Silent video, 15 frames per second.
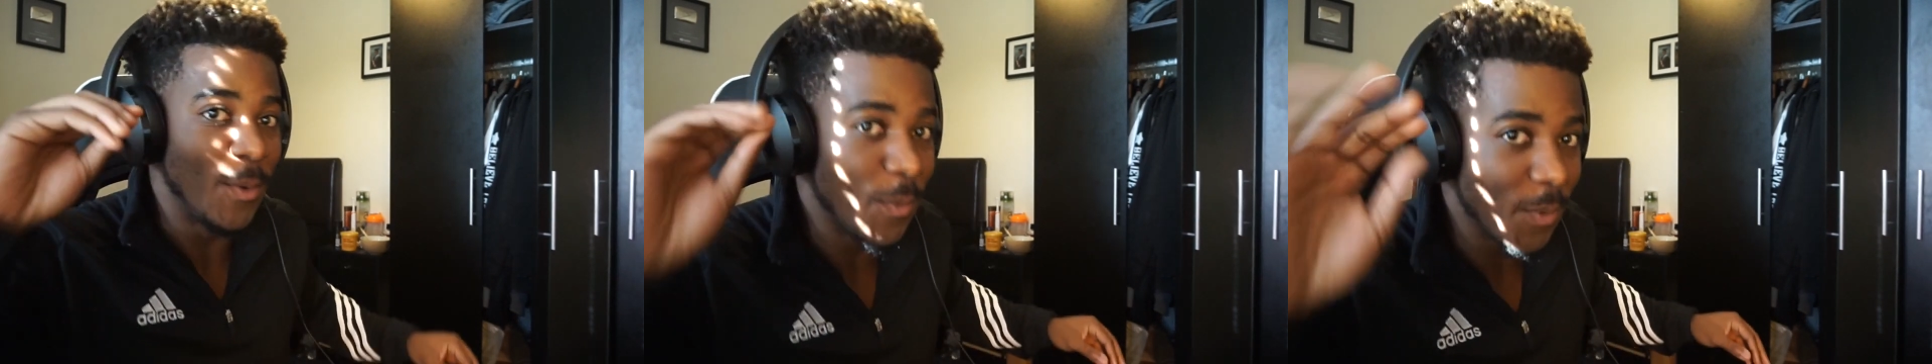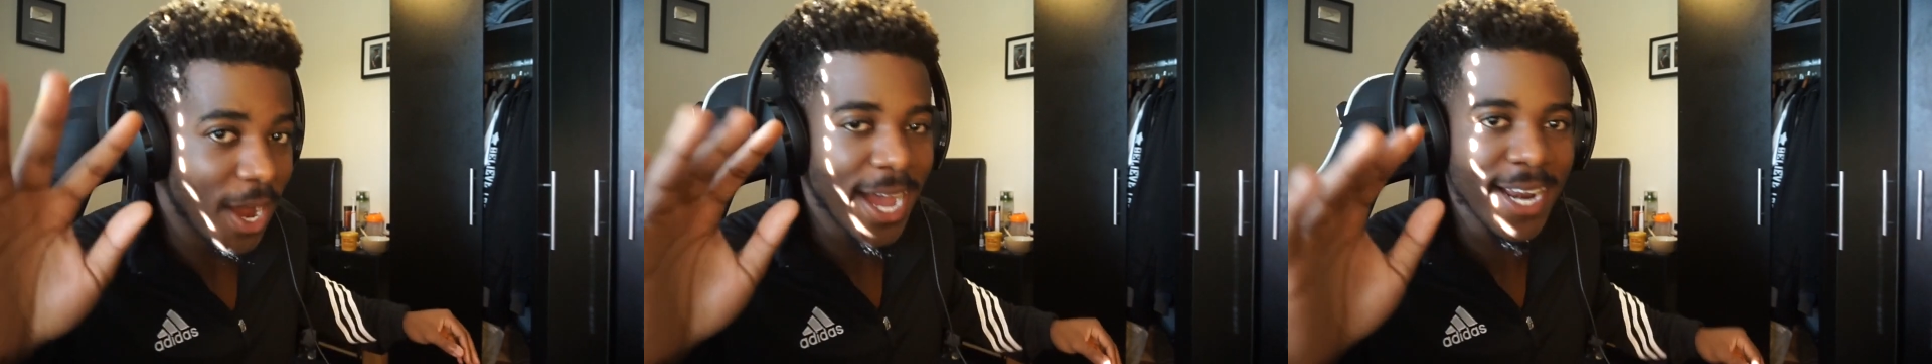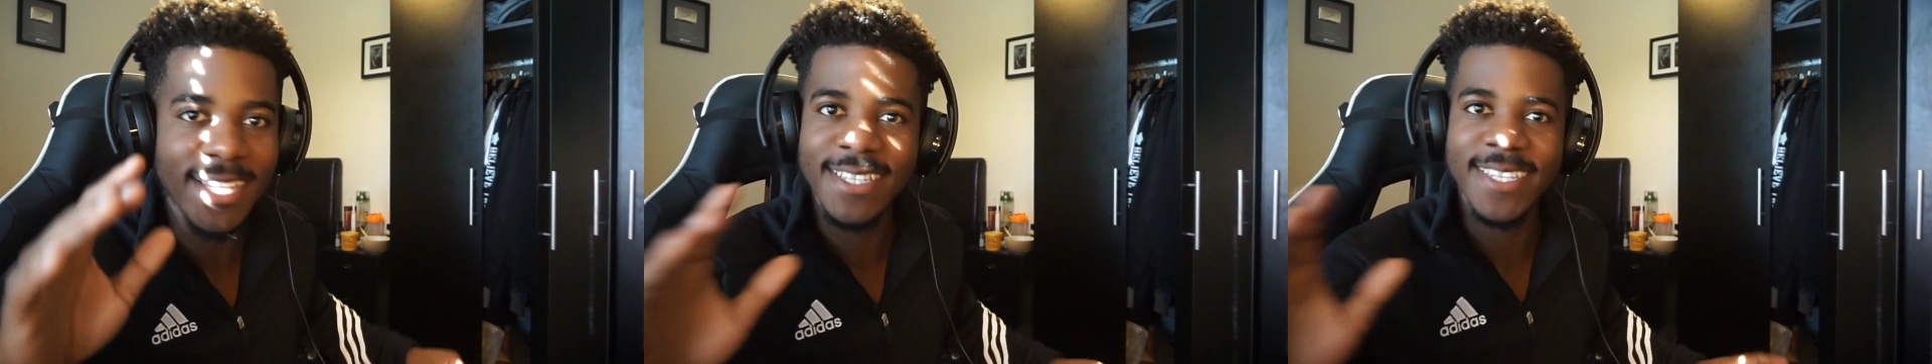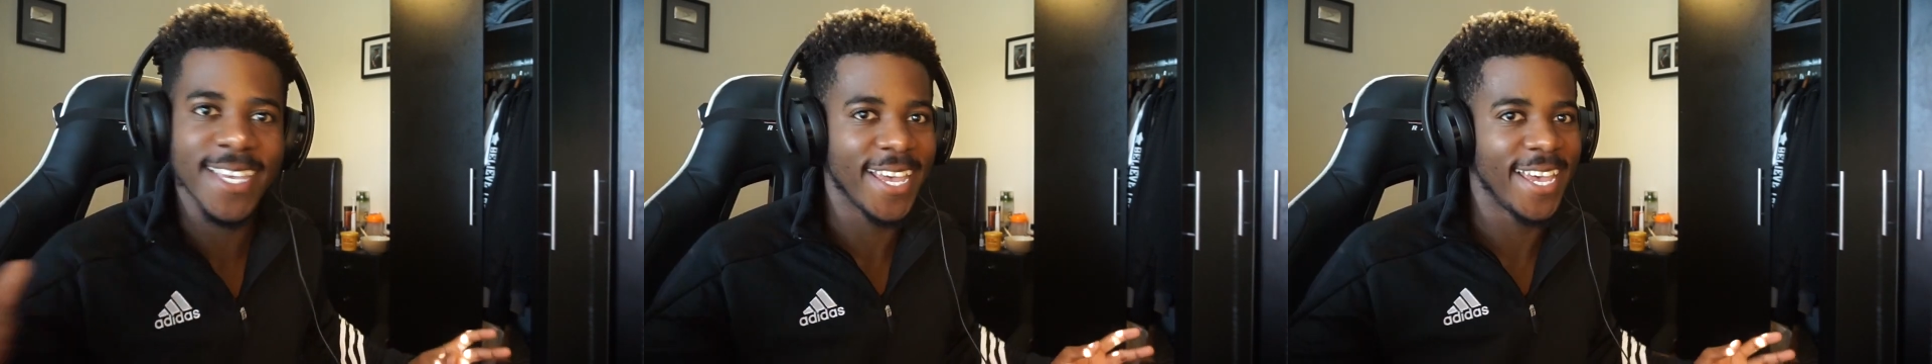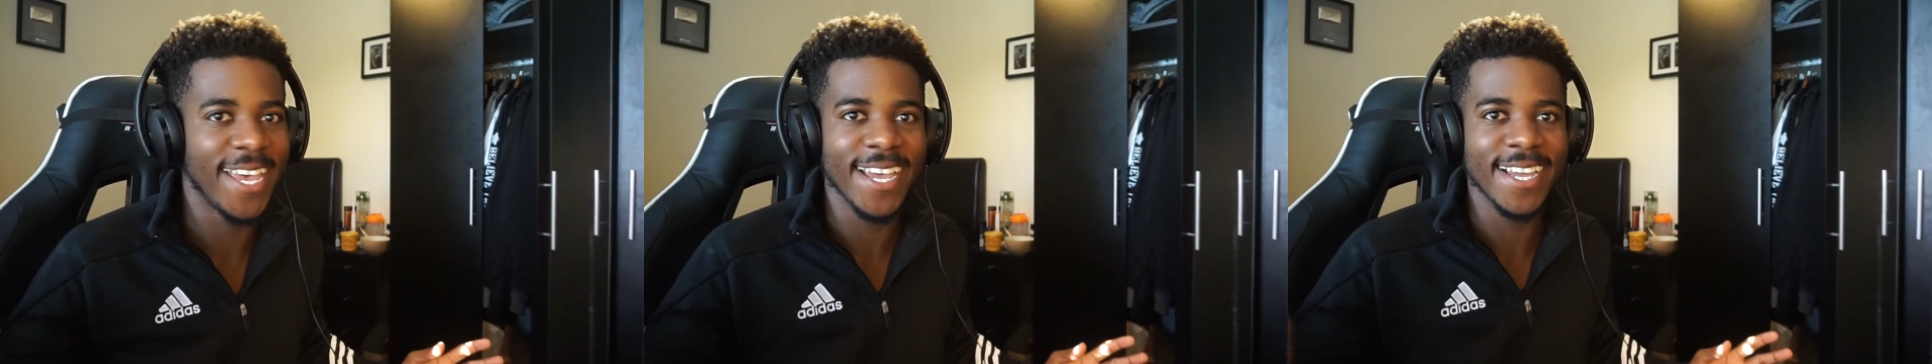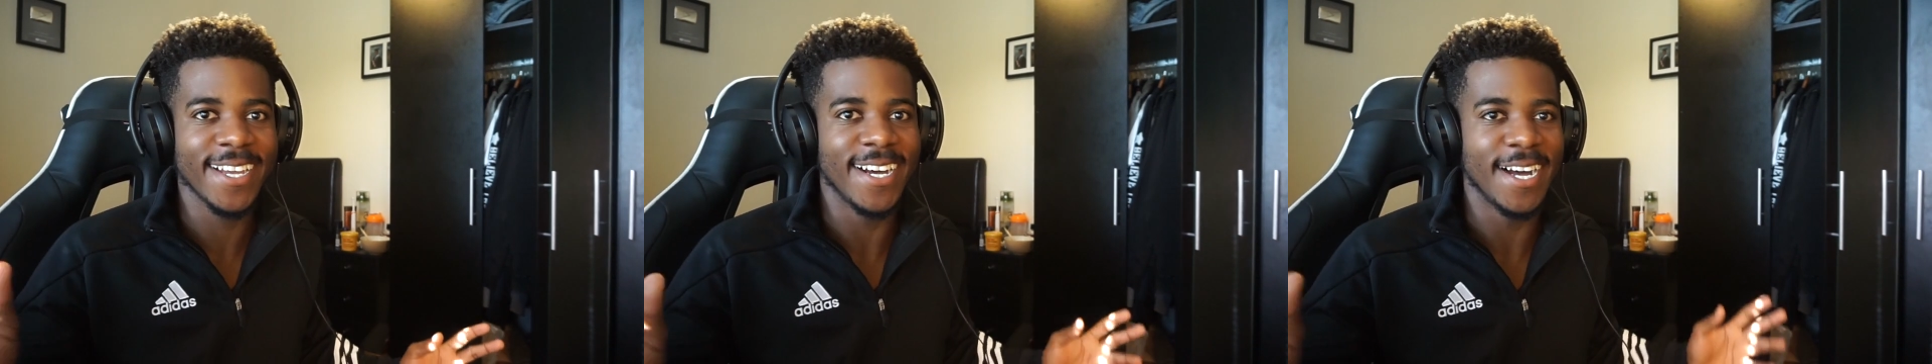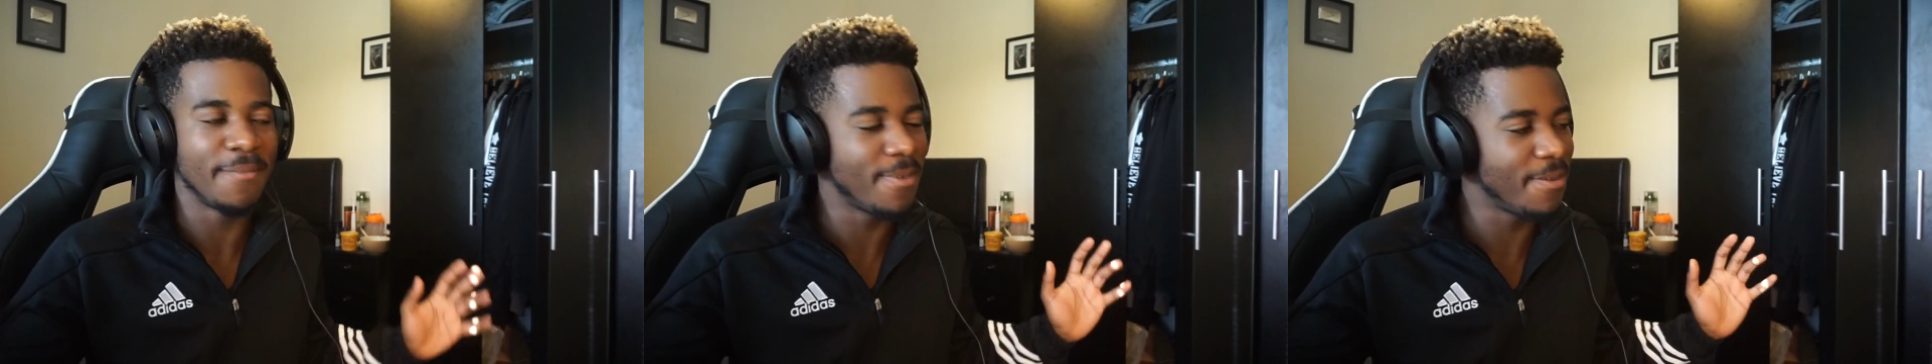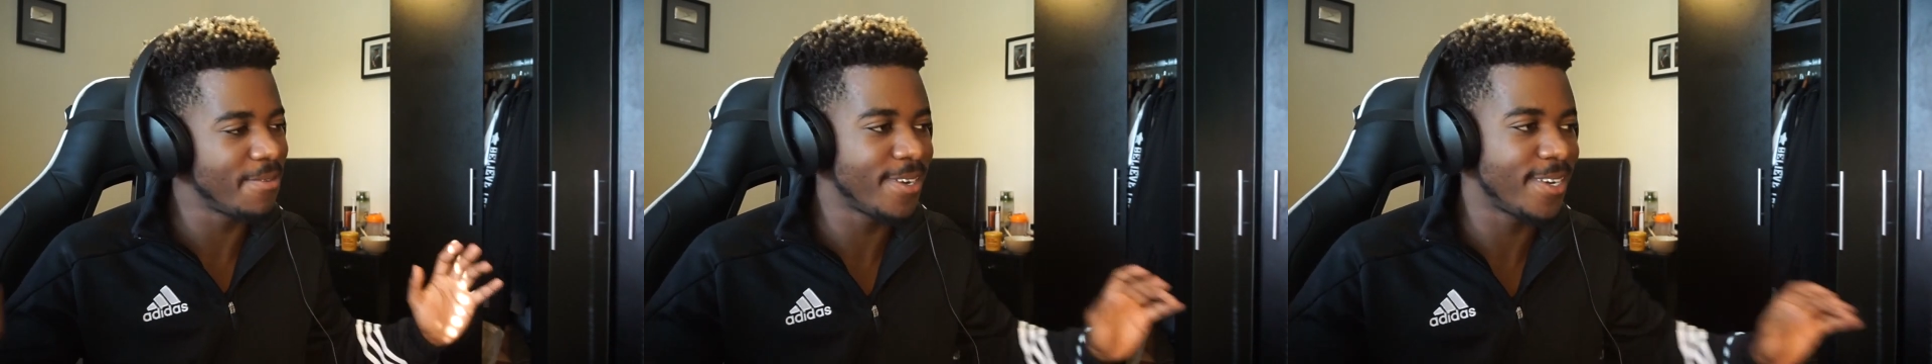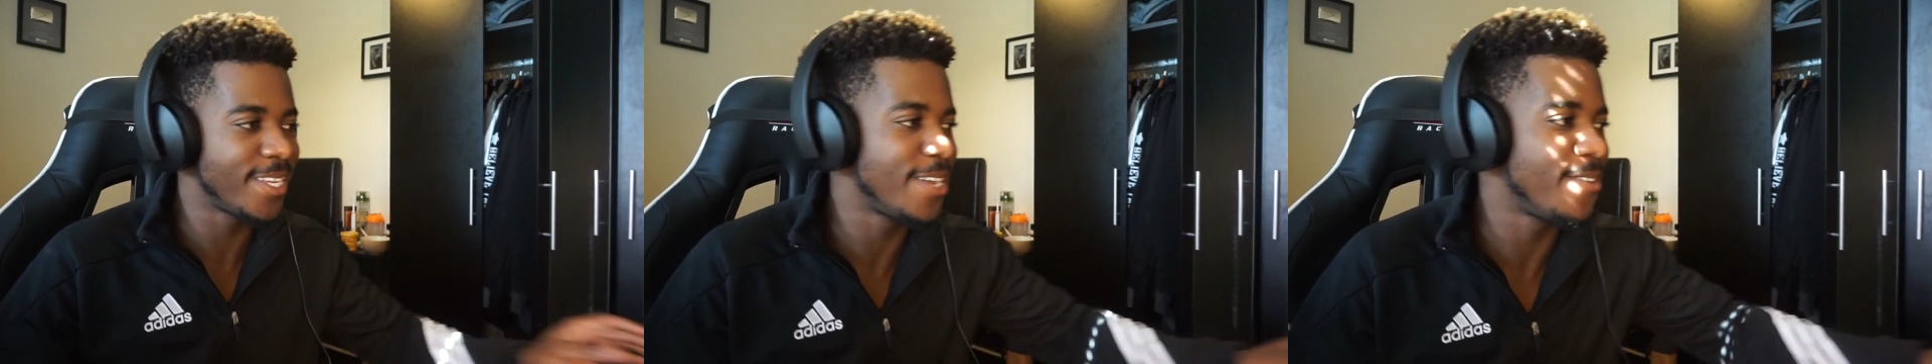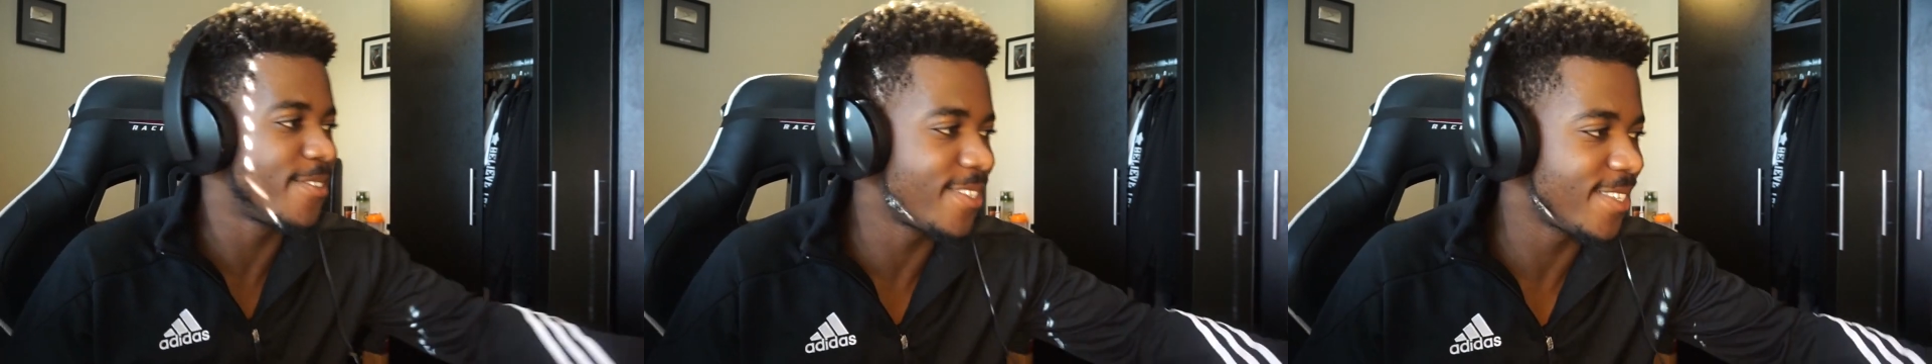Well, I need to get a haircut. I'm probably gonna
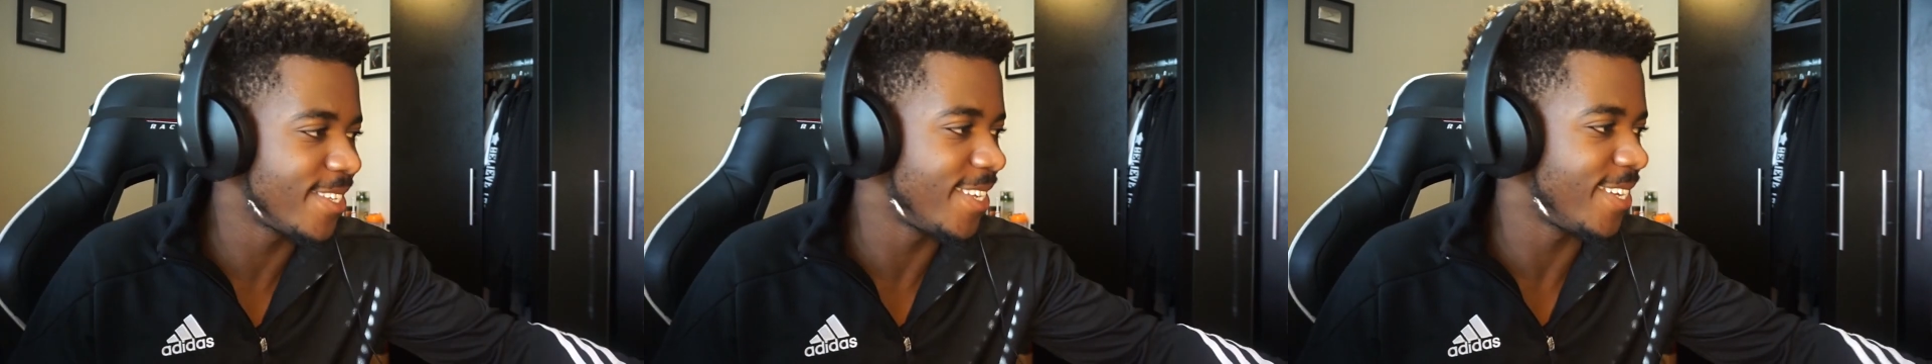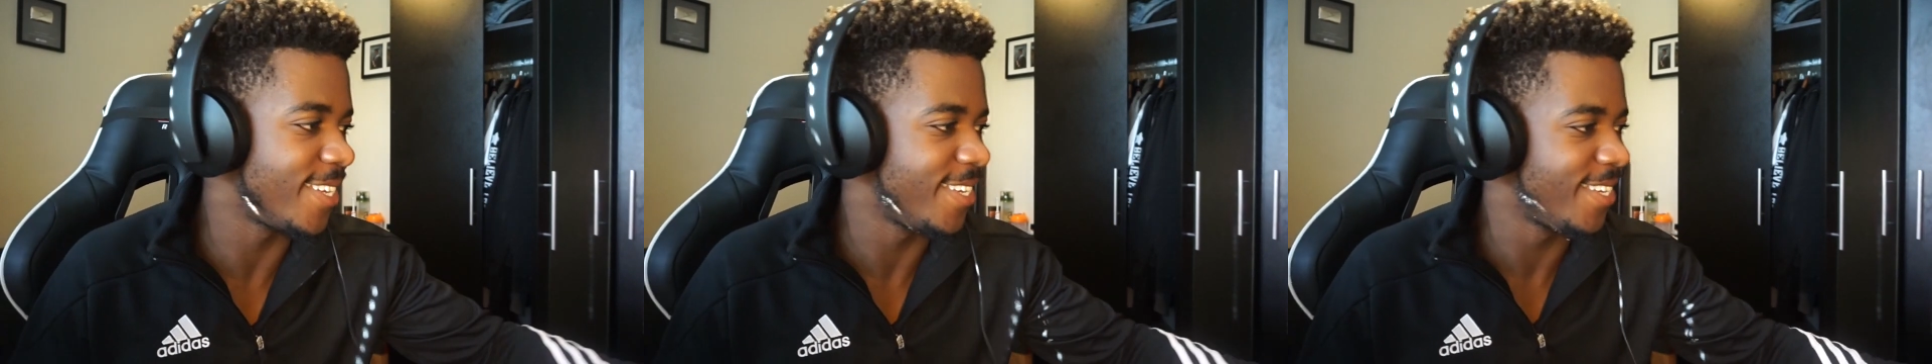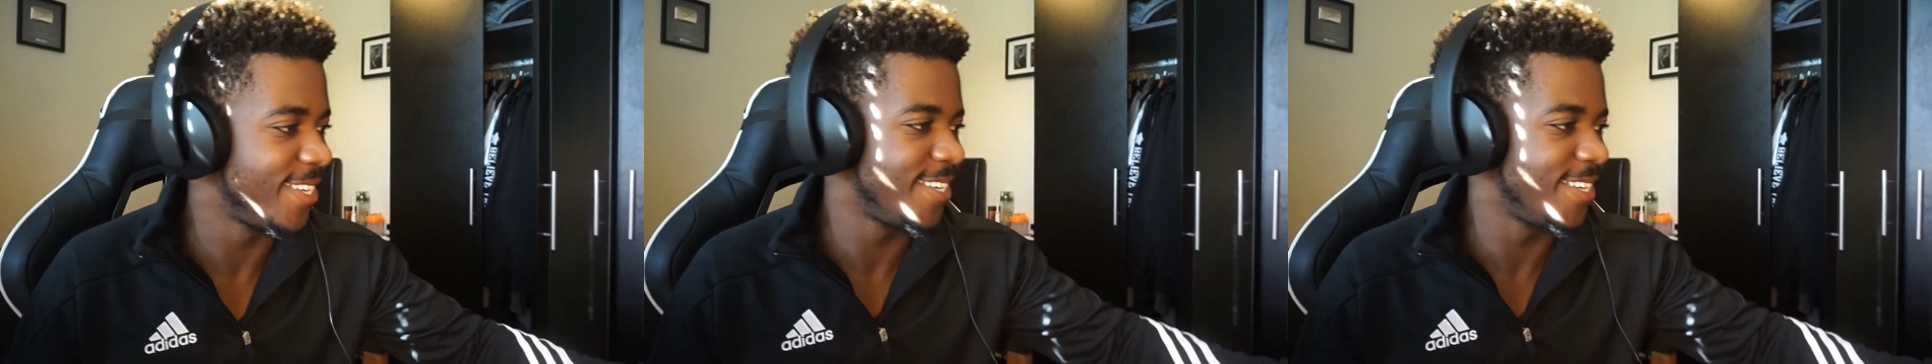get one today.